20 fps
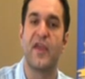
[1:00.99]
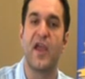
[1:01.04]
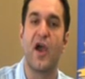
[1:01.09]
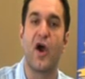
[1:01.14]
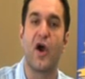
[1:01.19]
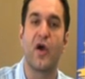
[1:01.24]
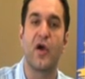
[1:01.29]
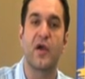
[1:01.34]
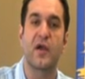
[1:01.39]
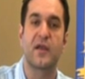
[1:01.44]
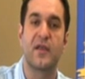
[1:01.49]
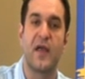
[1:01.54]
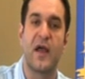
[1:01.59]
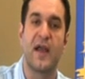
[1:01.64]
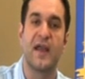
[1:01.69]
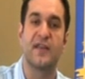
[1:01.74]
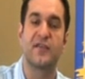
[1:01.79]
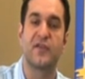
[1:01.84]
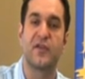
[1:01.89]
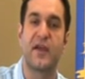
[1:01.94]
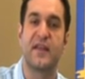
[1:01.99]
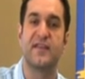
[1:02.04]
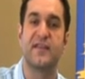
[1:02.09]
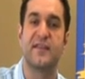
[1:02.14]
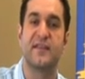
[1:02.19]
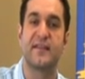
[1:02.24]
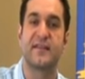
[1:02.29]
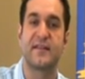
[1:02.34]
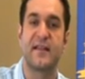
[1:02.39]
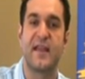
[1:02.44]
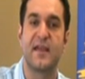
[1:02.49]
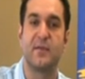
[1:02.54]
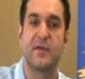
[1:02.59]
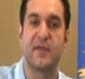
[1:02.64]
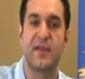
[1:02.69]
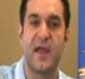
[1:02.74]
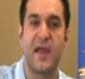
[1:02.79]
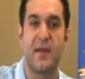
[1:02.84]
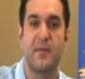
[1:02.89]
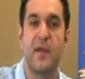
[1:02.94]
They are our clients, so that's a disclaimer
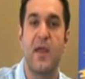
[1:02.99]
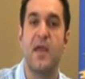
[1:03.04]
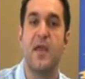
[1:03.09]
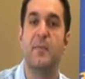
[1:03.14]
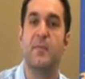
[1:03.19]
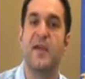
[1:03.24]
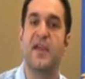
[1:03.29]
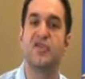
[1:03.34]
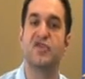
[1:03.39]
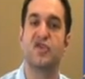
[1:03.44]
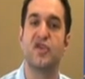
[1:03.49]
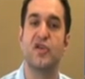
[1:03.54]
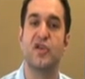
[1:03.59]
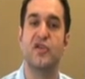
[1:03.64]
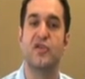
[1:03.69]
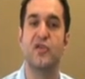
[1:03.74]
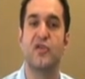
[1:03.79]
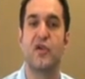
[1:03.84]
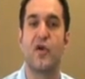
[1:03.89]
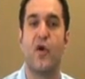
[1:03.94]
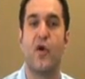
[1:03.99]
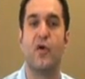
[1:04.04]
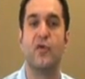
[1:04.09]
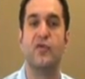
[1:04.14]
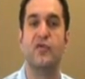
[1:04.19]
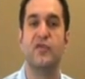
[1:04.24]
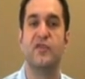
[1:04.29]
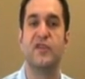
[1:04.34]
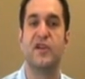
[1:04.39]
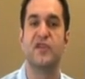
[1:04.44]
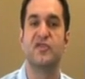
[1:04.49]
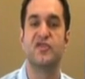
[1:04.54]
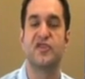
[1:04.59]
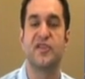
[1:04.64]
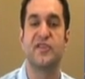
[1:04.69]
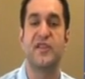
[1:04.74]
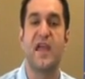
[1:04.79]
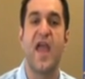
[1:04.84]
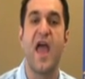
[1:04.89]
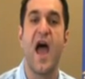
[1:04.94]
time. Make sure you do your own due
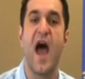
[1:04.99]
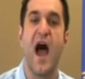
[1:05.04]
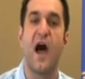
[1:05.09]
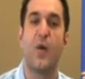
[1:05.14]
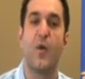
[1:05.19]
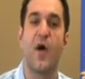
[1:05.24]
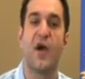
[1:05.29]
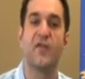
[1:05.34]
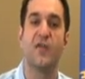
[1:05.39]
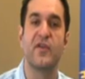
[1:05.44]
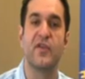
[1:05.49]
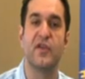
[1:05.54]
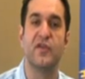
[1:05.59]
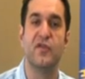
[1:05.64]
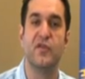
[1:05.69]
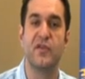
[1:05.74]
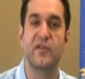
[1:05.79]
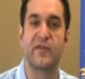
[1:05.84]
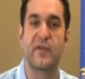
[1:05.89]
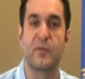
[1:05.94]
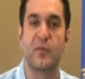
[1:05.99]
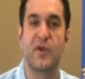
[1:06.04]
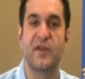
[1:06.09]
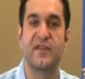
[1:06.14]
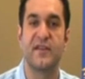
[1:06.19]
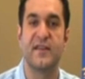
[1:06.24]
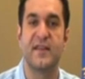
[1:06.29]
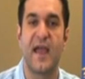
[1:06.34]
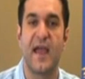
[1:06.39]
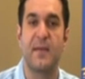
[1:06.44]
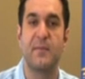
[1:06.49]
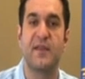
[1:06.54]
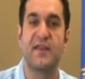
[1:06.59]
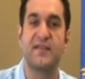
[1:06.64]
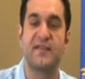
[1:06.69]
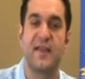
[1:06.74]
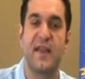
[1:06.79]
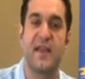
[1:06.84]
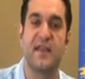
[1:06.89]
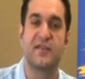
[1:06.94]
diligence. However, the news from Grizzly
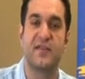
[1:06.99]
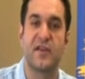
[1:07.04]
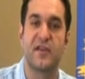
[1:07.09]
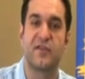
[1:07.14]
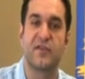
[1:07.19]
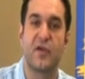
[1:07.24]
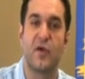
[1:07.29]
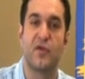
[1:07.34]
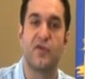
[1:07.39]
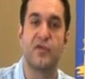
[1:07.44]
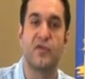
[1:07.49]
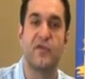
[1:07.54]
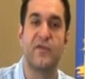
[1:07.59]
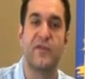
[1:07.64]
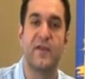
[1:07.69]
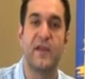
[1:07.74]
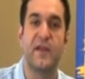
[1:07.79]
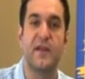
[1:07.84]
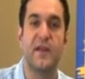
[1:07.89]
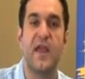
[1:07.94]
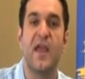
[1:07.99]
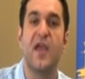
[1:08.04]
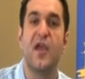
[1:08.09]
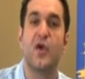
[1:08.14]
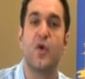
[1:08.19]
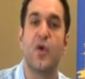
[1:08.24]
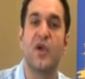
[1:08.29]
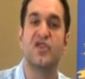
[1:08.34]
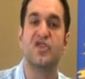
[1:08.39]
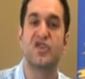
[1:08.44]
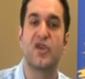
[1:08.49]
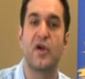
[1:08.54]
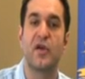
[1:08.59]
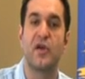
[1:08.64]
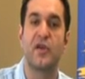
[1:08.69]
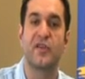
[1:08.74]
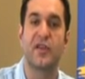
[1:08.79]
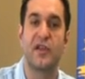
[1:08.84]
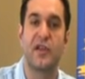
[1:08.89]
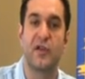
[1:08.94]
Diamonds stands on its own 2 feet. Quick shout
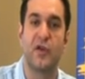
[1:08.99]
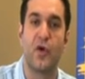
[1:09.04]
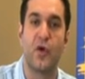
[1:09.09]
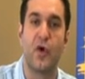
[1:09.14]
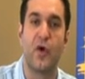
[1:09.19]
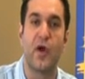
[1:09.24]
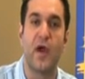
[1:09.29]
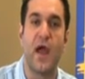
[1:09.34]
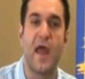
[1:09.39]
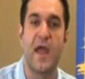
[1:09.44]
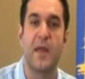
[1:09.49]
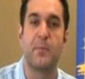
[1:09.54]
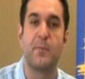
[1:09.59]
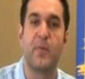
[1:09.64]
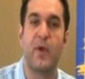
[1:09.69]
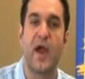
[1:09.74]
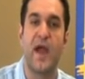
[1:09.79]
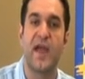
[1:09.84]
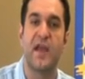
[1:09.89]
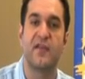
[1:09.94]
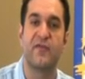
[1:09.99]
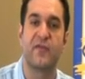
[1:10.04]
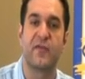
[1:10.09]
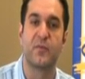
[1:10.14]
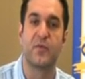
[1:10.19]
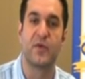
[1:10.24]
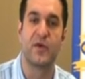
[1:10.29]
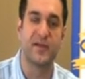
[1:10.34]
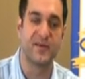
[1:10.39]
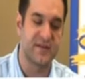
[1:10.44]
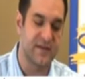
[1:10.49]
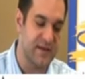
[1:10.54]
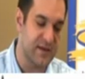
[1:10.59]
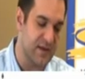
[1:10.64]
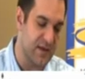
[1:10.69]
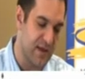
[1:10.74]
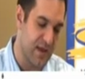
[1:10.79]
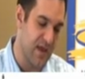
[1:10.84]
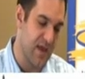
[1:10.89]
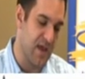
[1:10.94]
out to Lenora and Brian from Grizzly.